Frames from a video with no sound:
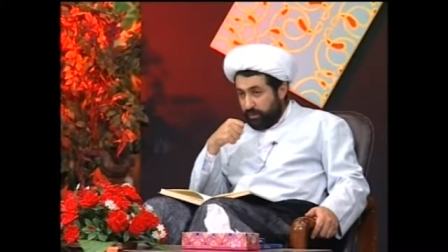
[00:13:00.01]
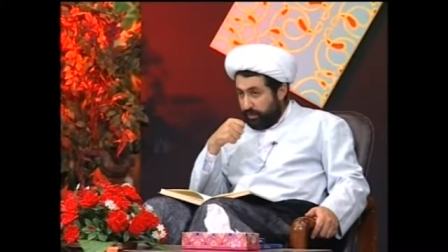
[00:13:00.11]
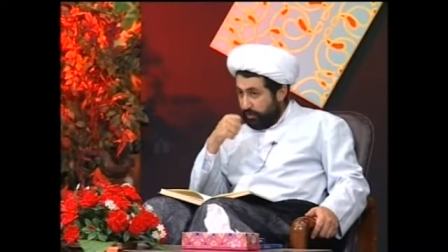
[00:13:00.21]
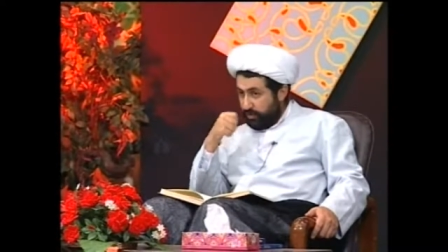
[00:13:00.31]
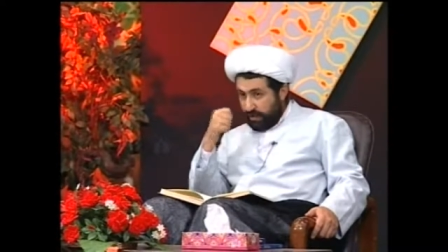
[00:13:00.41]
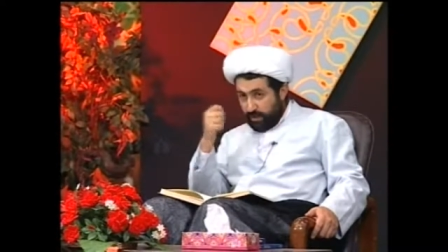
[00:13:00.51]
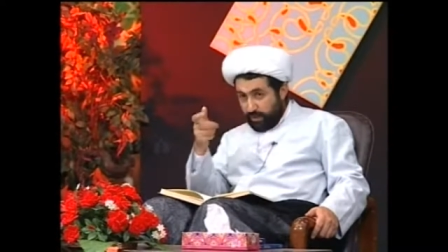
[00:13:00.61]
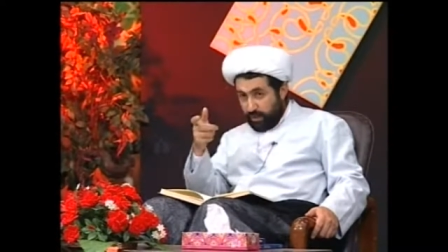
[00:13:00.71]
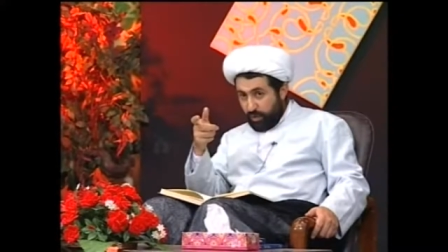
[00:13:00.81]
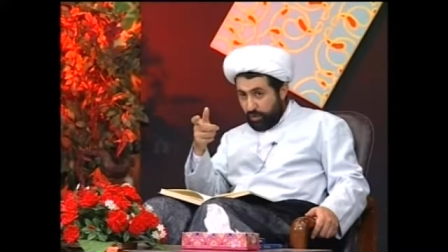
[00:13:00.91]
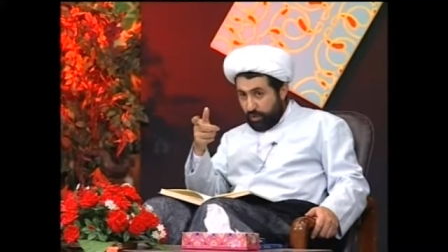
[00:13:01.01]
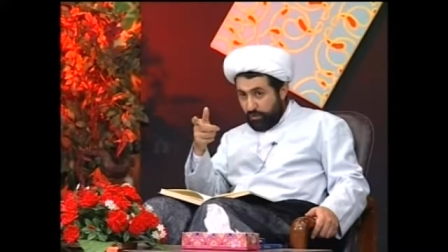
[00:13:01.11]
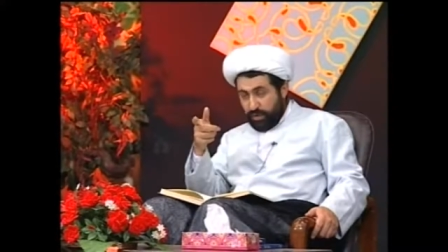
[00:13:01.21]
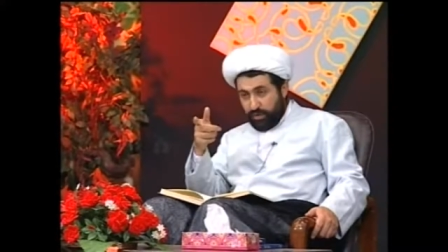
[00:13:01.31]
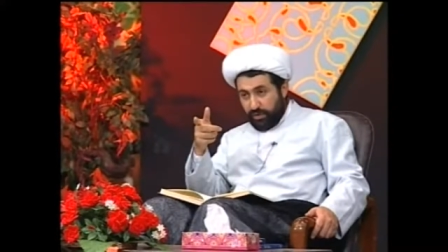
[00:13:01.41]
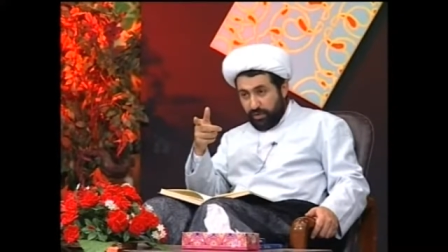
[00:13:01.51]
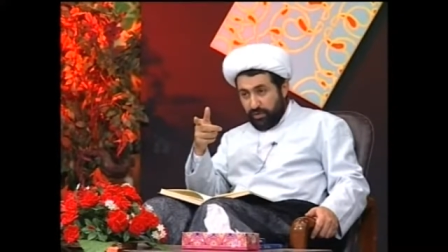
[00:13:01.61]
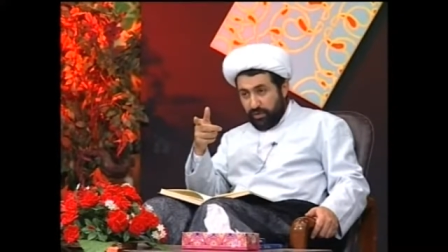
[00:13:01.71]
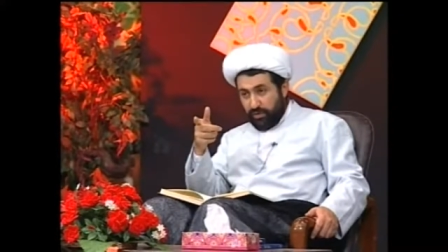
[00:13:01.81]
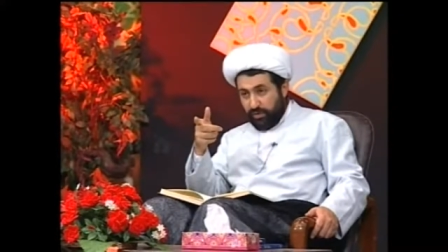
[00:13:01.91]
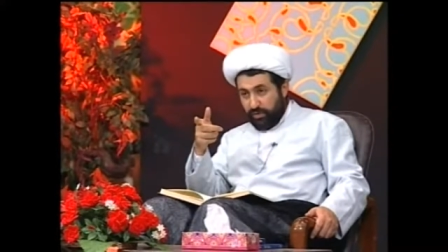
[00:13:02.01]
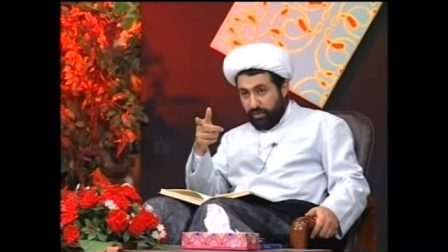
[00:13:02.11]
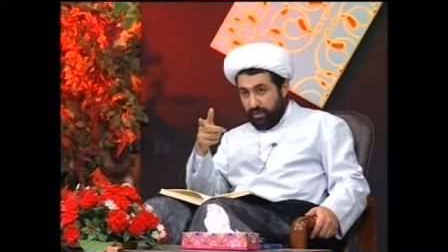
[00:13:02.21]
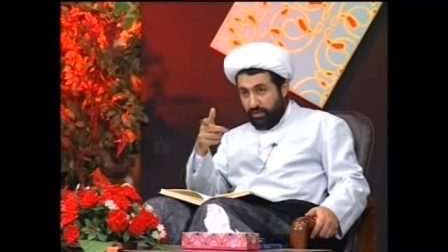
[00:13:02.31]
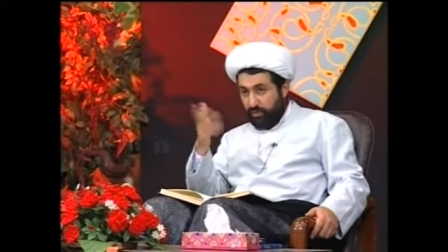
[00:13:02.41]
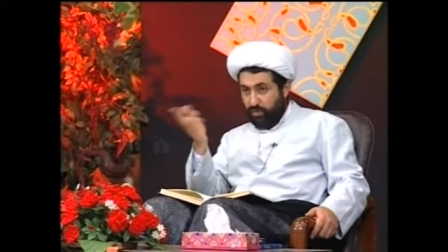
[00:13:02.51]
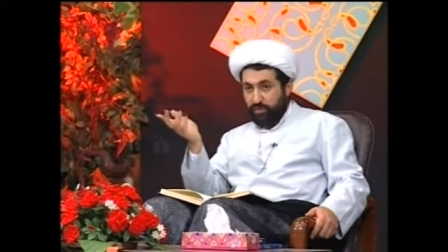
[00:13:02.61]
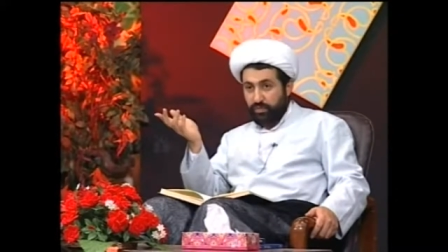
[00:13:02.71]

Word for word: So we can abort the embryo? No.